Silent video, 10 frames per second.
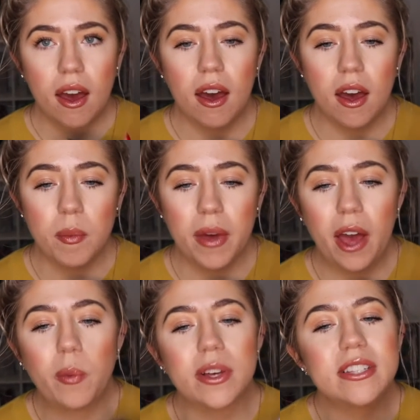
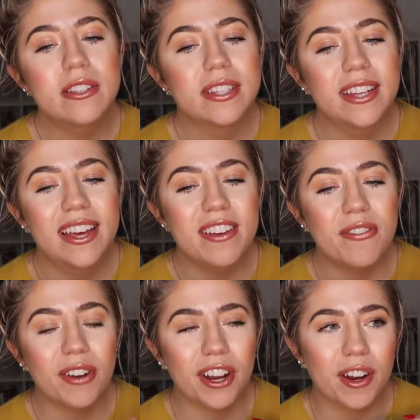I was using
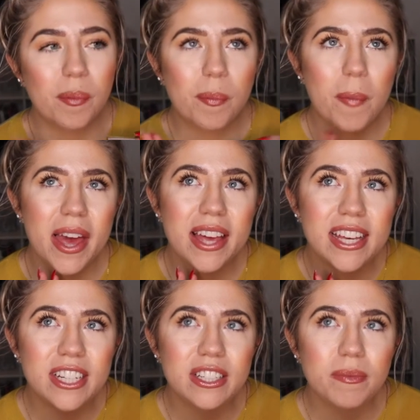it for
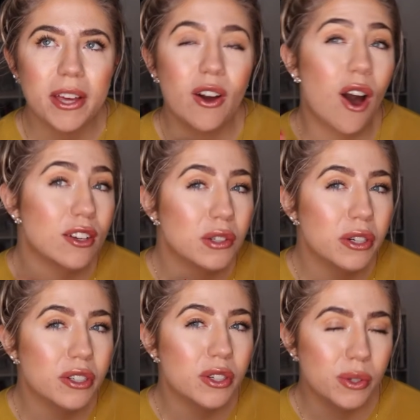baking my
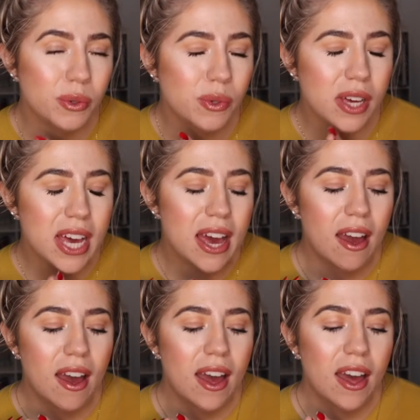contour too,
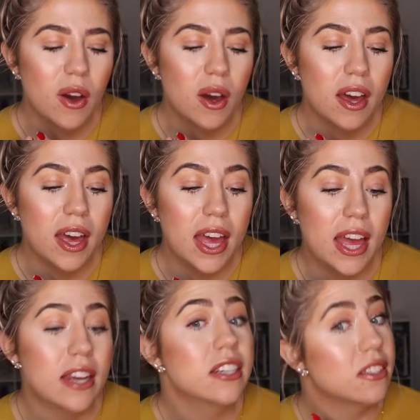
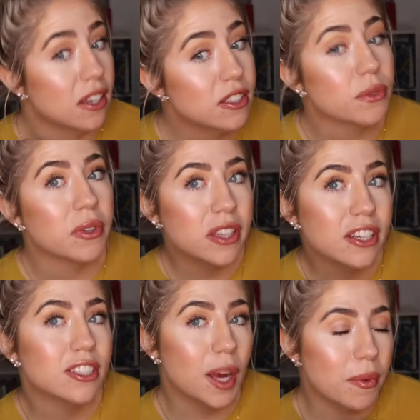and it does a really
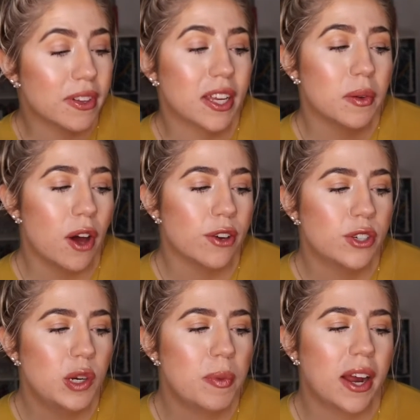good job of cleaning up
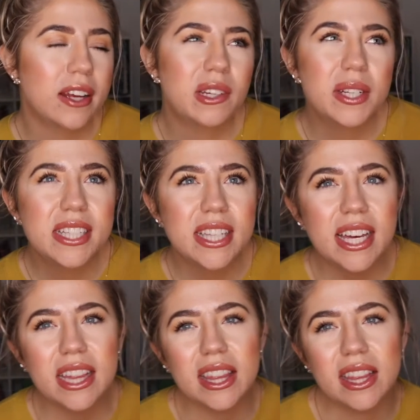contour, but I noticed
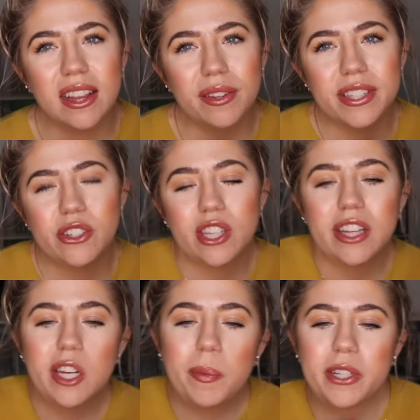it was just a
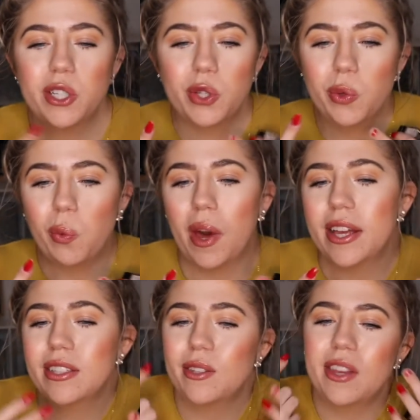little bit too
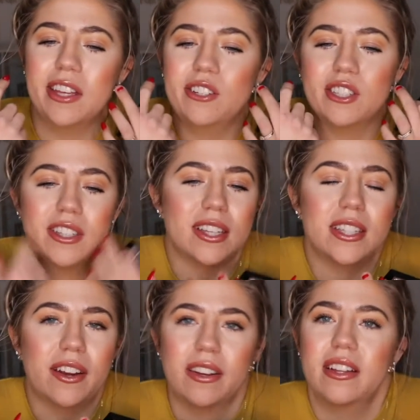white, so then just
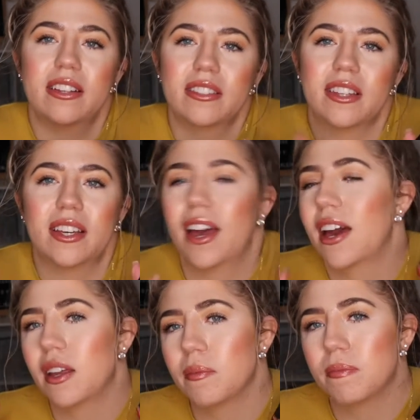this area, it looked like I
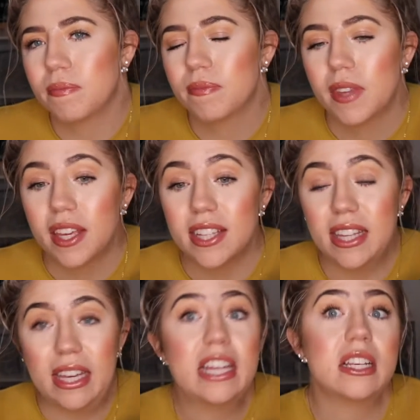had because
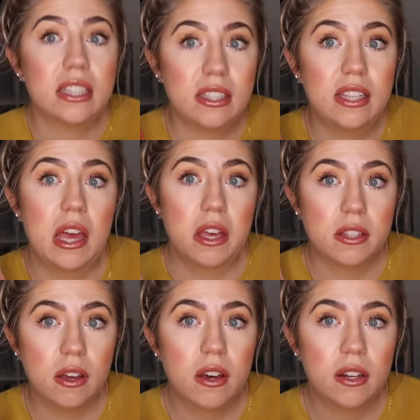like it
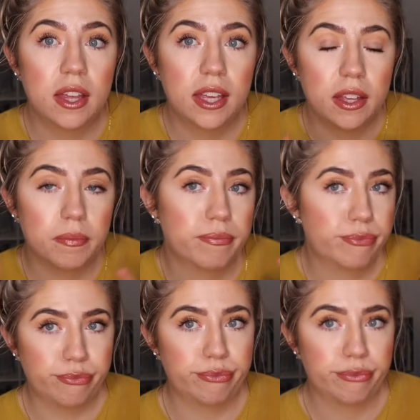stays on, like
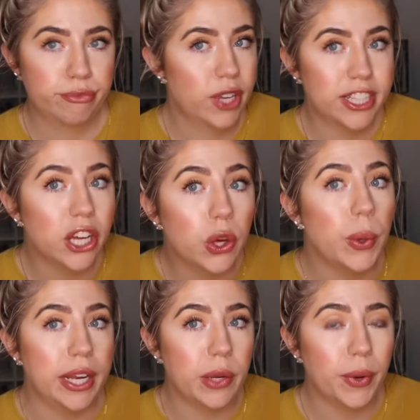it's not
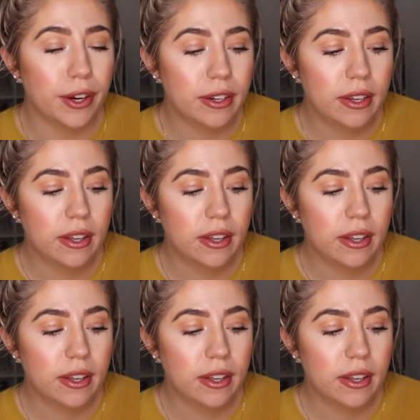going anywhere.